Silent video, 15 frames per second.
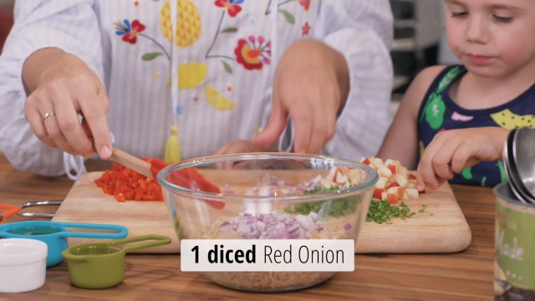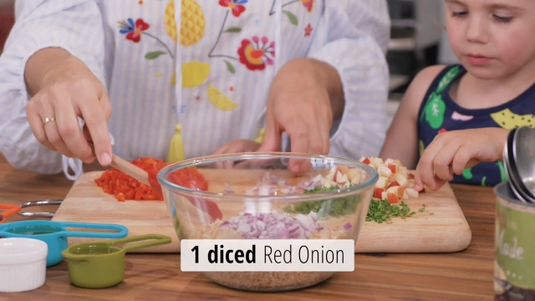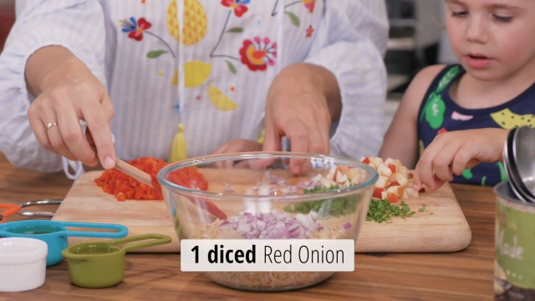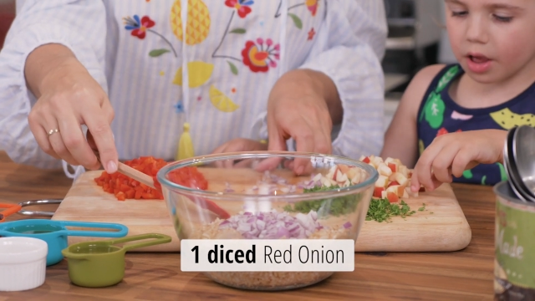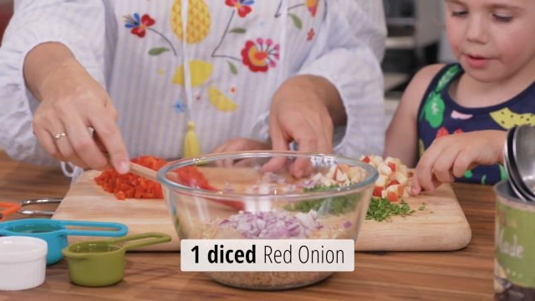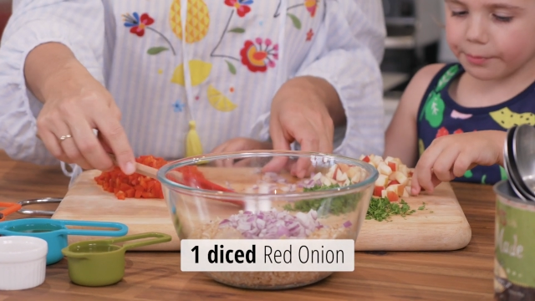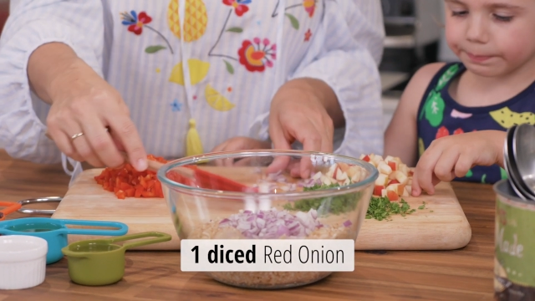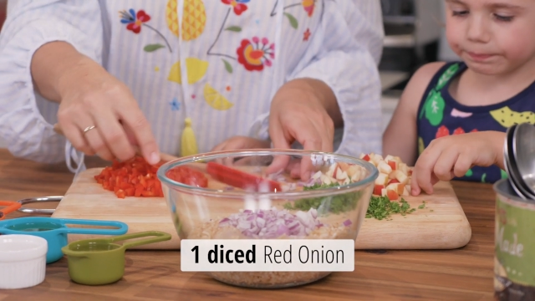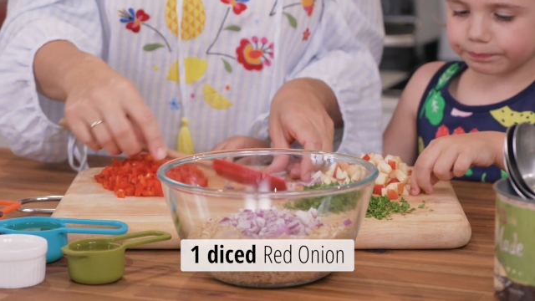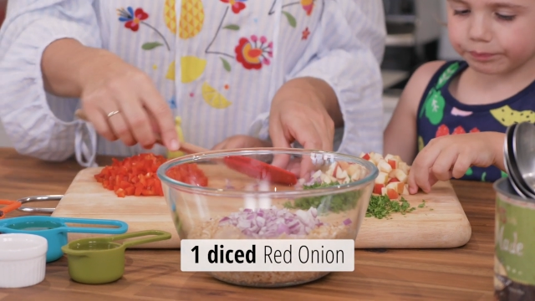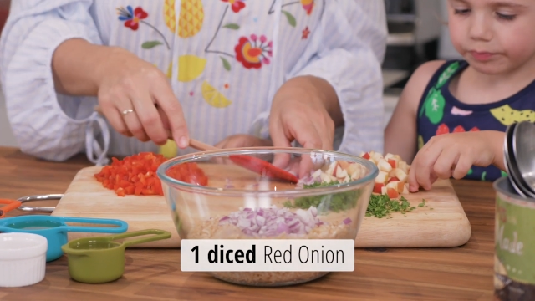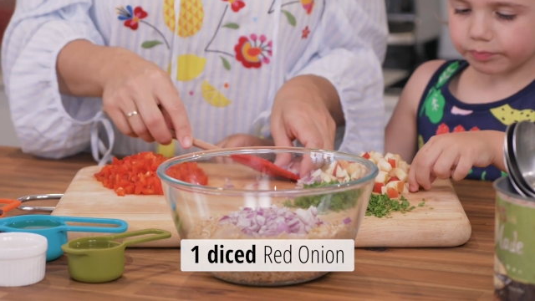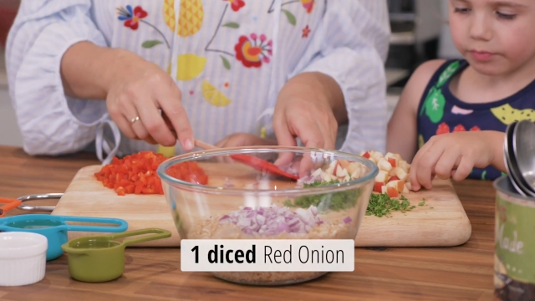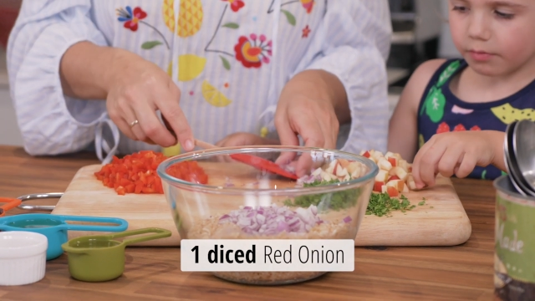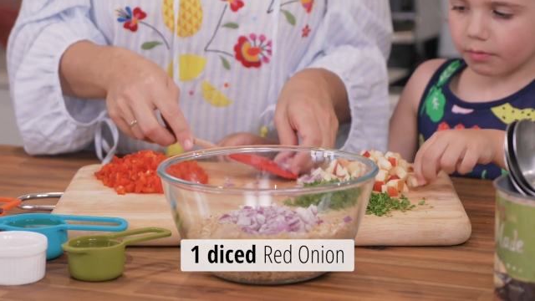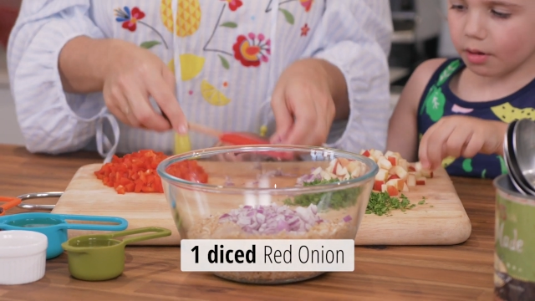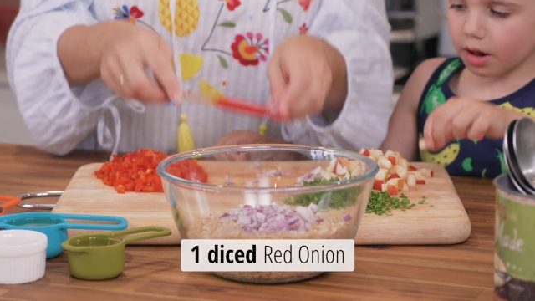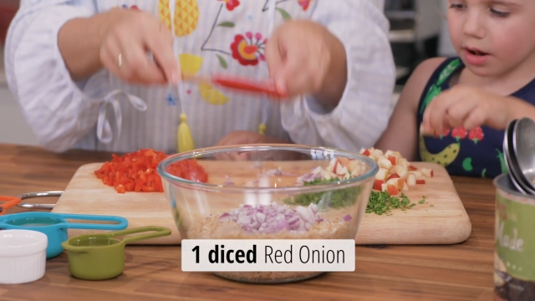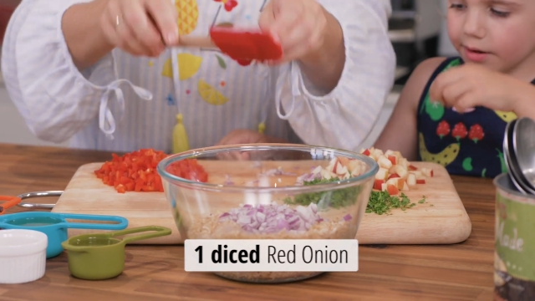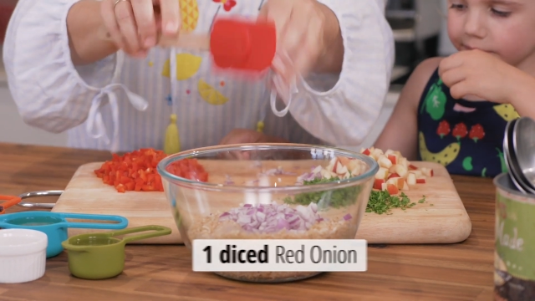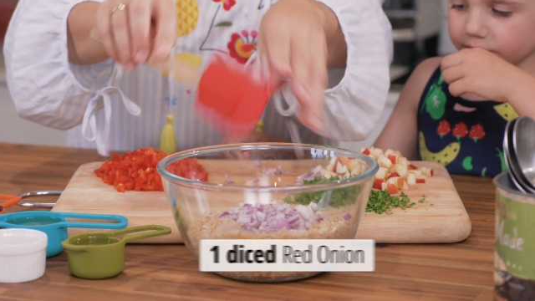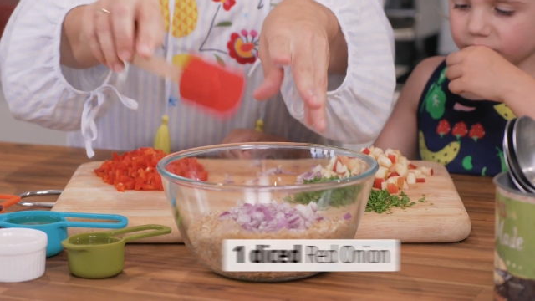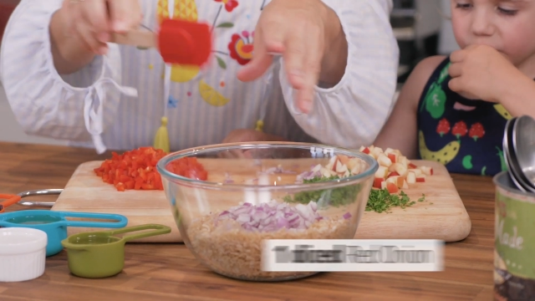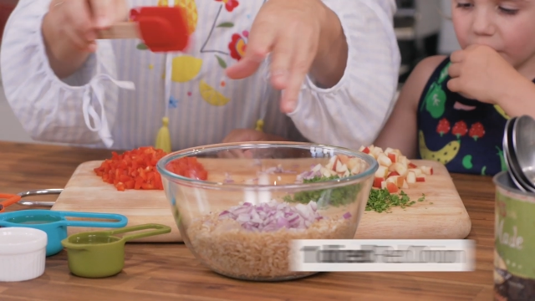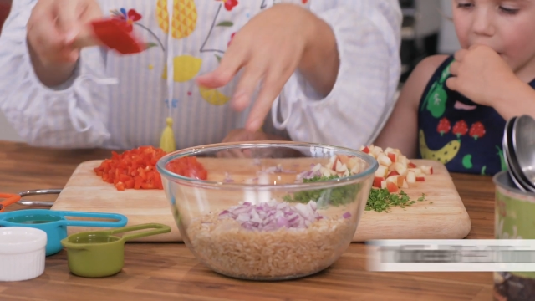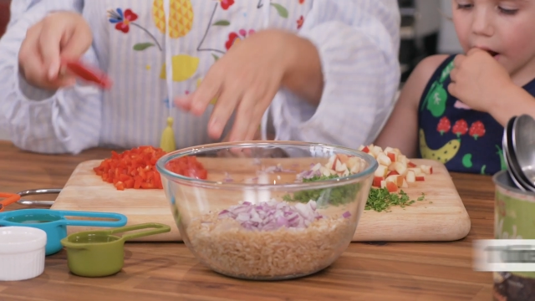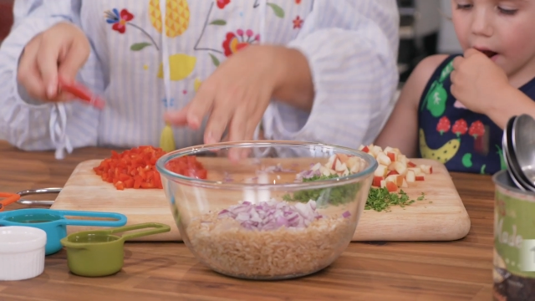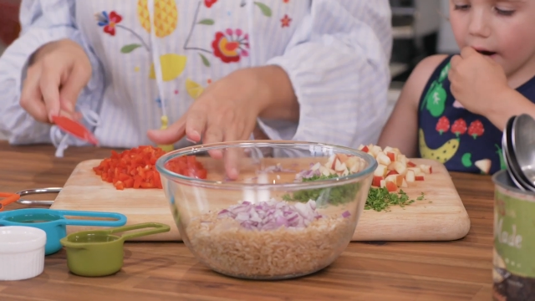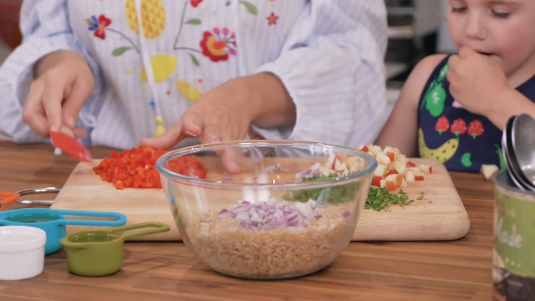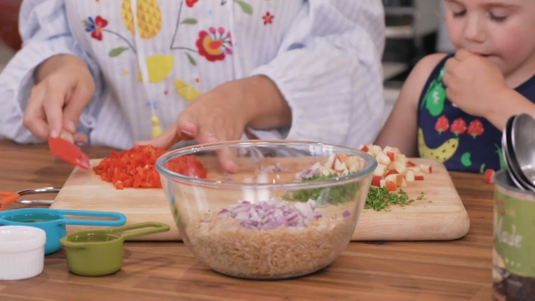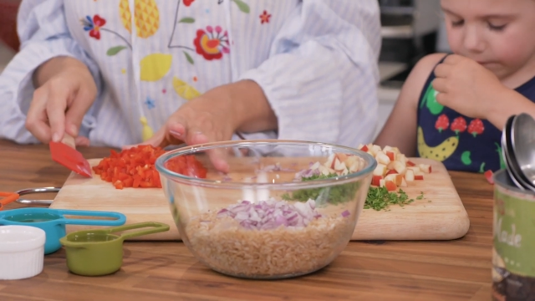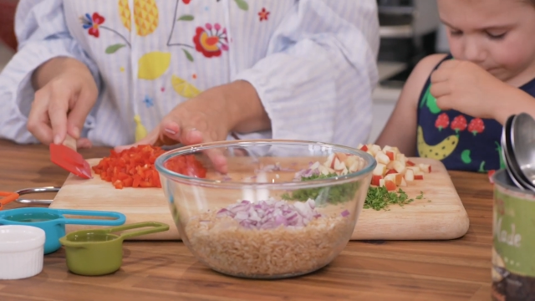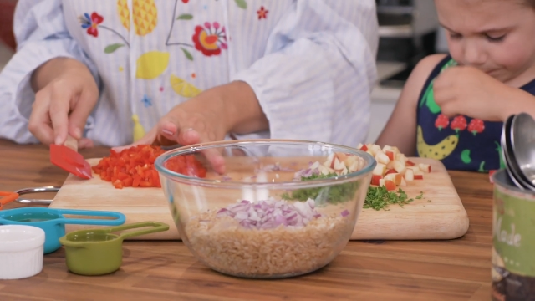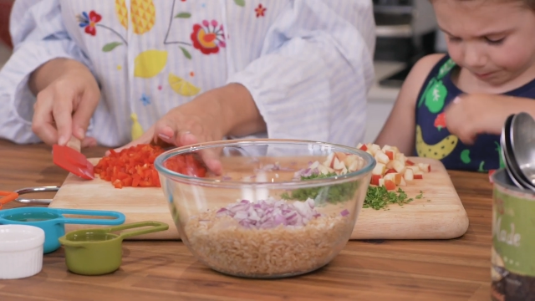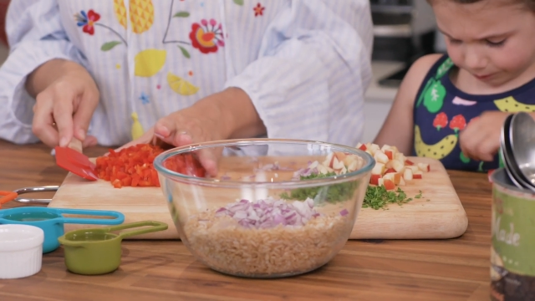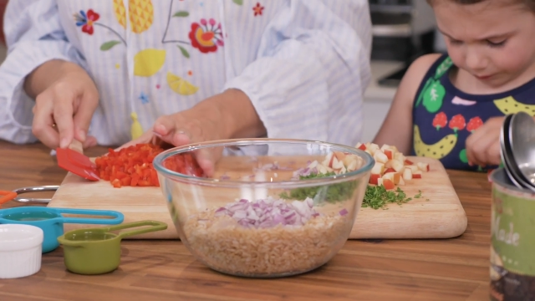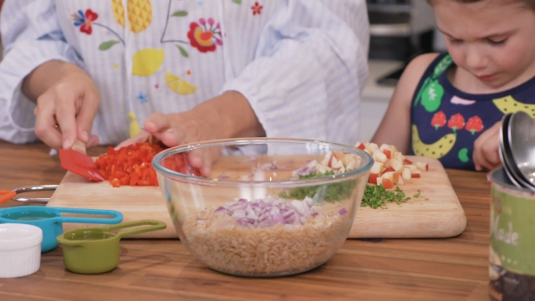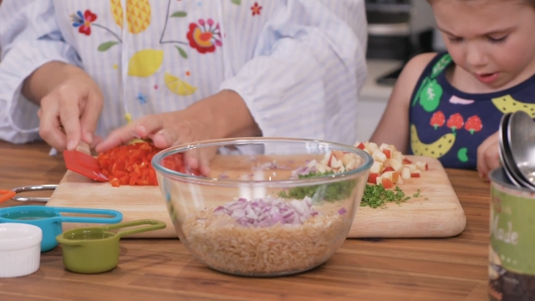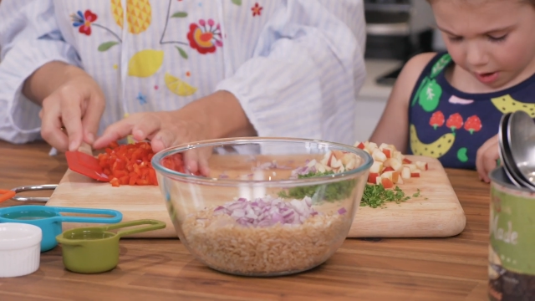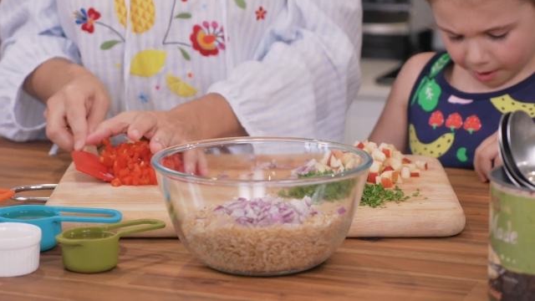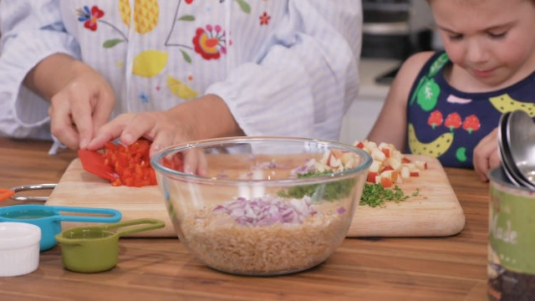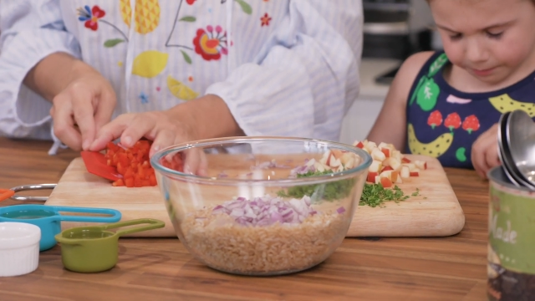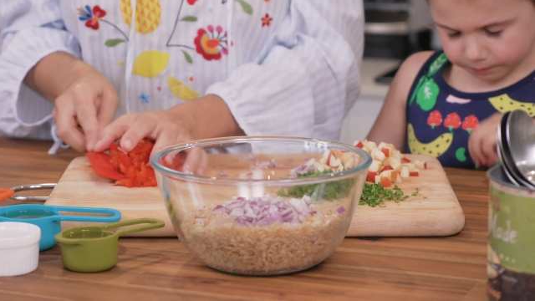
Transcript: diced, a whole red